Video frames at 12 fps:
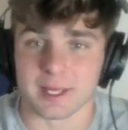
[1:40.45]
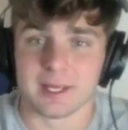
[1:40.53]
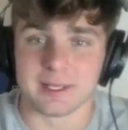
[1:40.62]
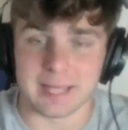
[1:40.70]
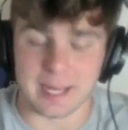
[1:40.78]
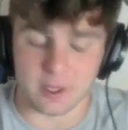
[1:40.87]

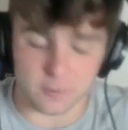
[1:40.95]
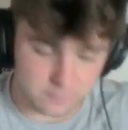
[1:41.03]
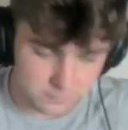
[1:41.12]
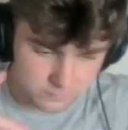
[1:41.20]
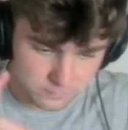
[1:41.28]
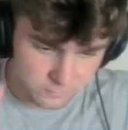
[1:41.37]
Now,
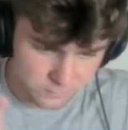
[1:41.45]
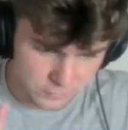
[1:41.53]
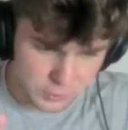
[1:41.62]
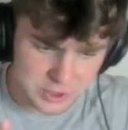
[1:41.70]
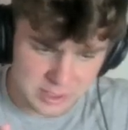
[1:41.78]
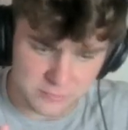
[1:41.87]
First
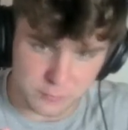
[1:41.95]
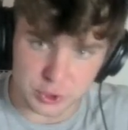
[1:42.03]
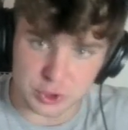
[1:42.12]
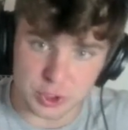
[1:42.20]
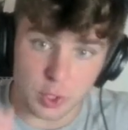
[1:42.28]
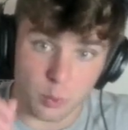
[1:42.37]
things first,
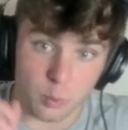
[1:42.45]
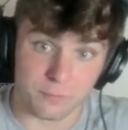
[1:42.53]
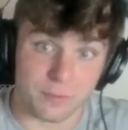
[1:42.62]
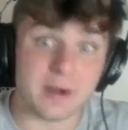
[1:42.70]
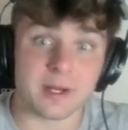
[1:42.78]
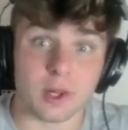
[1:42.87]
we're
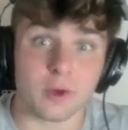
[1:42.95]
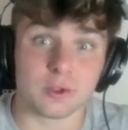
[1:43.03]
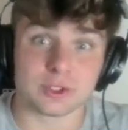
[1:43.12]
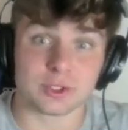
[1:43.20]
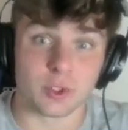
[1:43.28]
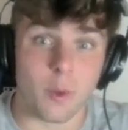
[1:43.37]
very close
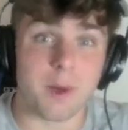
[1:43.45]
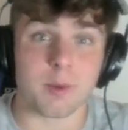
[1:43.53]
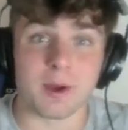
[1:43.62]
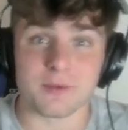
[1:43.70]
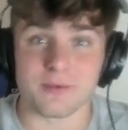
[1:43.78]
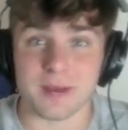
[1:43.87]
to
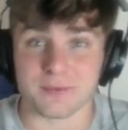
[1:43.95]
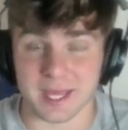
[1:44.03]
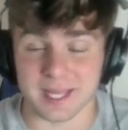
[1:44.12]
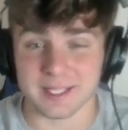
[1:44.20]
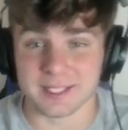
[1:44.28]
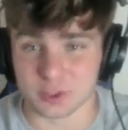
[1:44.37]

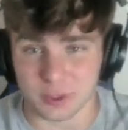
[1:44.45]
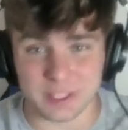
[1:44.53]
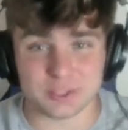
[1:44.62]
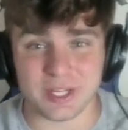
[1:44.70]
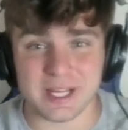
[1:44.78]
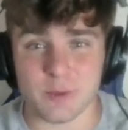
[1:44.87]
1.5K, so let's
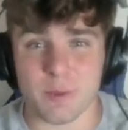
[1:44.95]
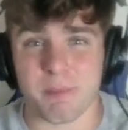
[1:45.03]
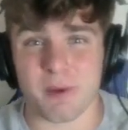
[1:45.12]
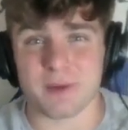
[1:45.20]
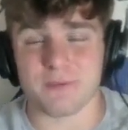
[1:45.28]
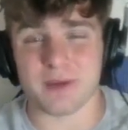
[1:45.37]
try to hit
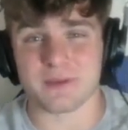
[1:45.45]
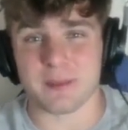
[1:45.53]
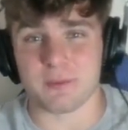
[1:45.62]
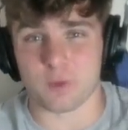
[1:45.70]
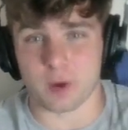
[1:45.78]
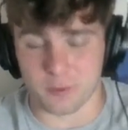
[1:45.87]
1.5K
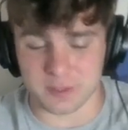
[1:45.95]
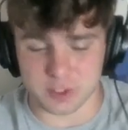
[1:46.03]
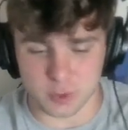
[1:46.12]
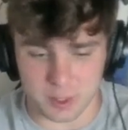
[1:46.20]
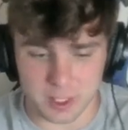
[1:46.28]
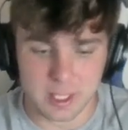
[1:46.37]
before Hoenn
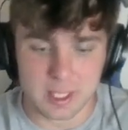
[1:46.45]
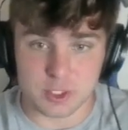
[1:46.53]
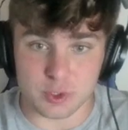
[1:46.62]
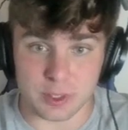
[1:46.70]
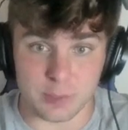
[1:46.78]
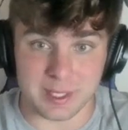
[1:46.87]
Tour so
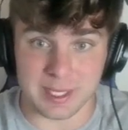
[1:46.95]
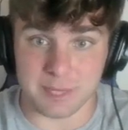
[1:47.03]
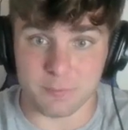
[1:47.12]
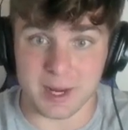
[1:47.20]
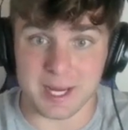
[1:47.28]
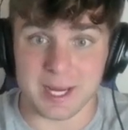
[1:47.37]
that we can give
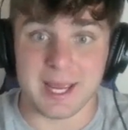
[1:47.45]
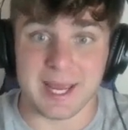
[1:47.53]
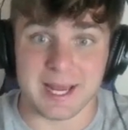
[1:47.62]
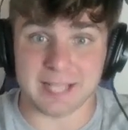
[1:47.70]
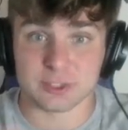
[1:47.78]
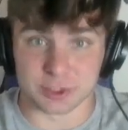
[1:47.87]
away an
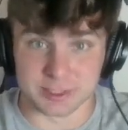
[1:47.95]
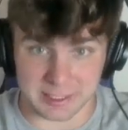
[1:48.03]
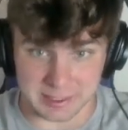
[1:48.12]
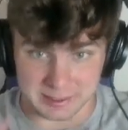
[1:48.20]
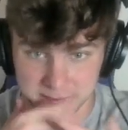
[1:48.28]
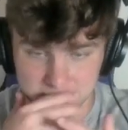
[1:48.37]
extra tick,
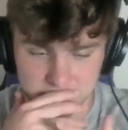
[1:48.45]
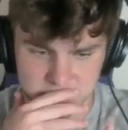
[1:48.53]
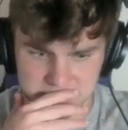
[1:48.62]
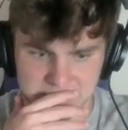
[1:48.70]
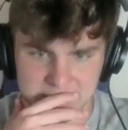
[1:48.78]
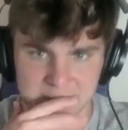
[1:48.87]

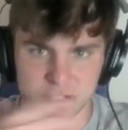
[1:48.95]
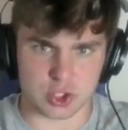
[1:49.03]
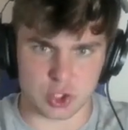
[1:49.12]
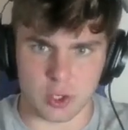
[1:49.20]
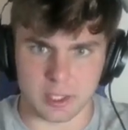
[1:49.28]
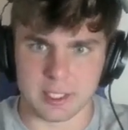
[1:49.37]
ticket,
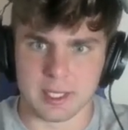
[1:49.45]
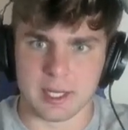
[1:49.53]
sorry.